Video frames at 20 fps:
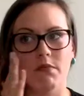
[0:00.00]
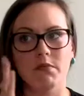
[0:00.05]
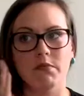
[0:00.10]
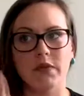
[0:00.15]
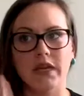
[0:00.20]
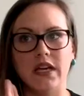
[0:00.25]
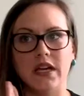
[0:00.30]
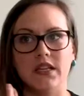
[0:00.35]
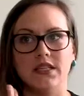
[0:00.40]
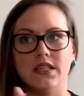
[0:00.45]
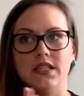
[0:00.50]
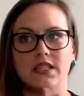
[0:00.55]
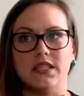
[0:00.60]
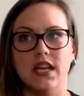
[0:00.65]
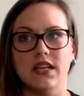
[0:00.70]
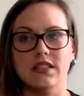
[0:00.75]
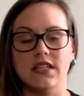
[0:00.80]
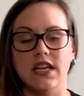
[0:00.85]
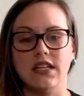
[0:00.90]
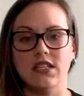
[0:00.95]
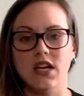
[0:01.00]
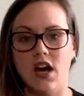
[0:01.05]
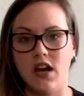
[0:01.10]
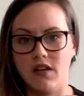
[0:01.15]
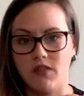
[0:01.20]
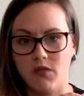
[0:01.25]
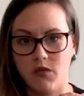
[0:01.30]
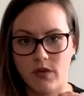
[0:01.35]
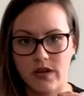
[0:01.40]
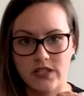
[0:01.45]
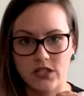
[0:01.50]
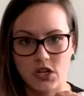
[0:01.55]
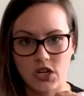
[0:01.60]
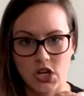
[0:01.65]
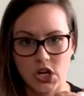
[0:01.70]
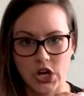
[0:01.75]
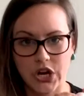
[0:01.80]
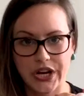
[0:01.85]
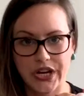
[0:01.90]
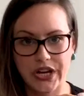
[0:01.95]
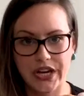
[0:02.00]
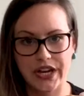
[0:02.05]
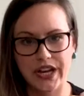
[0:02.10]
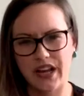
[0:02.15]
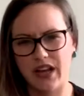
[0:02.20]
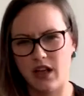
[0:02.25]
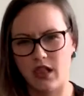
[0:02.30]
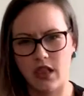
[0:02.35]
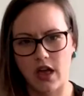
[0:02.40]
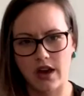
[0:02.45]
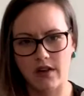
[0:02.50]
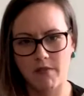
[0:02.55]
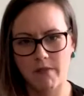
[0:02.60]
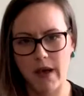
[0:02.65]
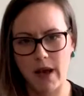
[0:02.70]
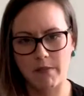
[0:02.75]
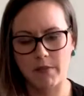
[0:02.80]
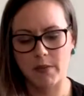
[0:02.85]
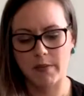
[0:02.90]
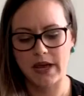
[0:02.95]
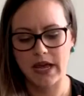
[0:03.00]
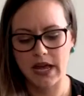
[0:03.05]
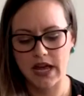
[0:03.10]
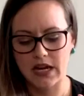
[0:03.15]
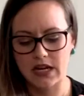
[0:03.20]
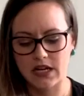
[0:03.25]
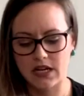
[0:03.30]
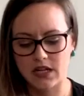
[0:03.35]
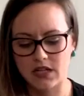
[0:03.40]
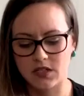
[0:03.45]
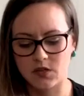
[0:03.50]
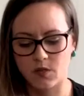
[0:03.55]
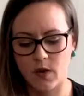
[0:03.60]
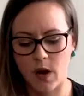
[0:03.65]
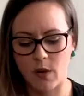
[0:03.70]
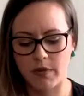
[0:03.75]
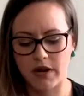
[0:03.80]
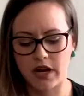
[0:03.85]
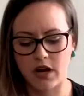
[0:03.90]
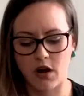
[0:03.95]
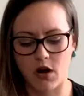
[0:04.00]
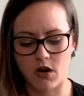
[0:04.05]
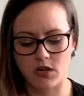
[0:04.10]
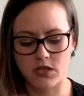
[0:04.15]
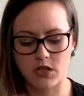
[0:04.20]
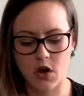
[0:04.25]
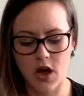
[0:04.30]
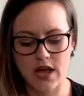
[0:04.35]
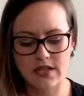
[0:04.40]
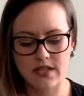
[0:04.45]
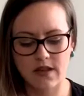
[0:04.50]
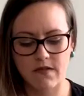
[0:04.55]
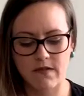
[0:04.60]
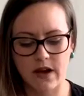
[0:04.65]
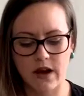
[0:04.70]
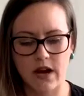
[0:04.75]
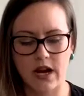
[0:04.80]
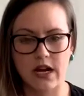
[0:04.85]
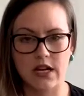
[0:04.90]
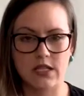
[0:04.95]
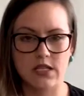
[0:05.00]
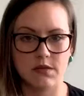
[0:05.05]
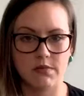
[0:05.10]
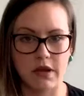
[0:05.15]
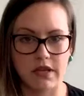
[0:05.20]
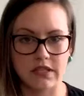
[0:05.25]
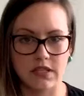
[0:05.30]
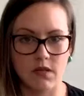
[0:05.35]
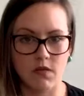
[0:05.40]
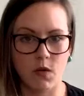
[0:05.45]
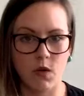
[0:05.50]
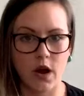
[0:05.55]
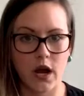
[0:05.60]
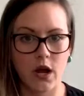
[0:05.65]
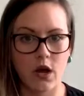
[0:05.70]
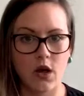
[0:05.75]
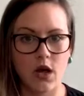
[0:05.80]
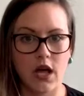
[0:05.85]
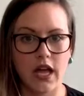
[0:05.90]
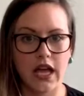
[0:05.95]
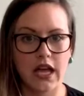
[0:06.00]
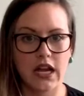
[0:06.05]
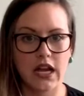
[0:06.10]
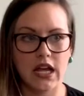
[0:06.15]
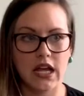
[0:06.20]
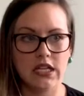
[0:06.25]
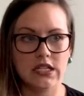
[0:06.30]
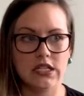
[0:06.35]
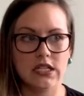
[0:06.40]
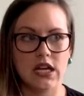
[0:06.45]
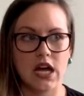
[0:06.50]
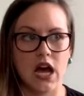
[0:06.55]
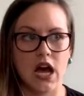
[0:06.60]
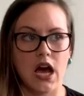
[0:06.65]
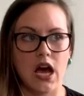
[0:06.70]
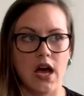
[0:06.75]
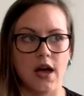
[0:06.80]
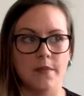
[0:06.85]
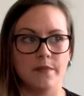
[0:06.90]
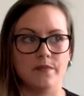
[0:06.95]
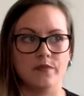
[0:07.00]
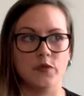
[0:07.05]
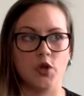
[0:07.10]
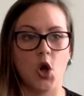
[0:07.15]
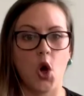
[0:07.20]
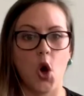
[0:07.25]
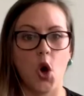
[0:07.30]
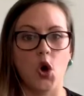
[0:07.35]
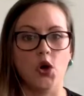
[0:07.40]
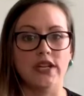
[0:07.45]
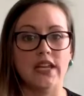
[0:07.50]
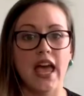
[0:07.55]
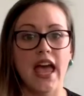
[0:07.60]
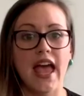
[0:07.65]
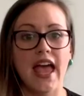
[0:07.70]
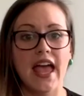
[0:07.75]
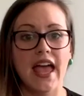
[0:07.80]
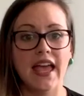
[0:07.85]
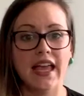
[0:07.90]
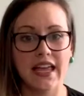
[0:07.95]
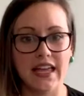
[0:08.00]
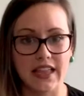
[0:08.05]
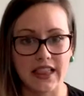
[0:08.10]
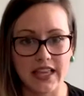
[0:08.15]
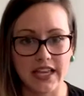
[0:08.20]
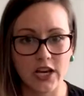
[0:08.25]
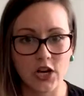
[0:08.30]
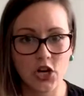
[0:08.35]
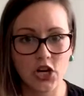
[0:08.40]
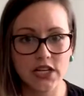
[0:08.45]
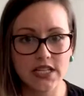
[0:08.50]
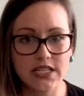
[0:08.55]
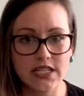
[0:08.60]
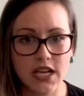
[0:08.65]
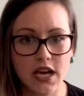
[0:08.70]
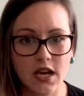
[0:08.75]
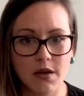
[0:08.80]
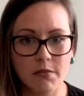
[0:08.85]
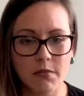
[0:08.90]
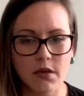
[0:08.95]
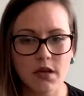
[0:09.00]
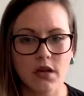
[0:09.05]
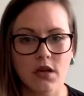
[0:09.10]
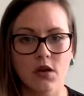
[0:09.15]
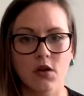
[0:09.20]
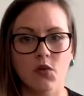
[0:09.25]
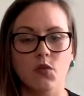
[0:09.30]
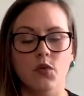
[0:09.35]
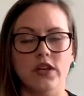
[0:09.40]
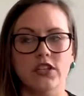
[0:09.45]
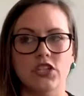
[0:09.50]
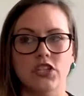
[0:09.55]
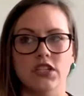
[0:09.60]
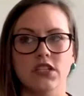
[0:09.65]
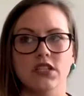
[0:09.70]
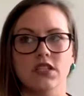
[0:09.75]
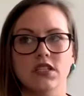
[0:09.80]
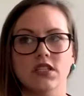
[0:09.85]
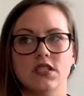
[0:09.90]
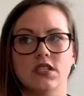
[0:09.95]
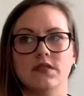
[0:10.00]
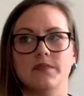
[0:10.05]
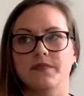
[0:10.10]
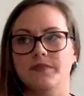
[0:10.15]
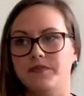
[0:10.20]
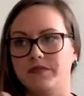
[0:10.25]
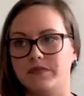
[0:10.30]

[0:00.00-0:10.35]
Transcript: because this has a ton of wintergreen in it, a lot of peppermint in it as well, but it also has a very expensive oil in it called Helichrysum, which is,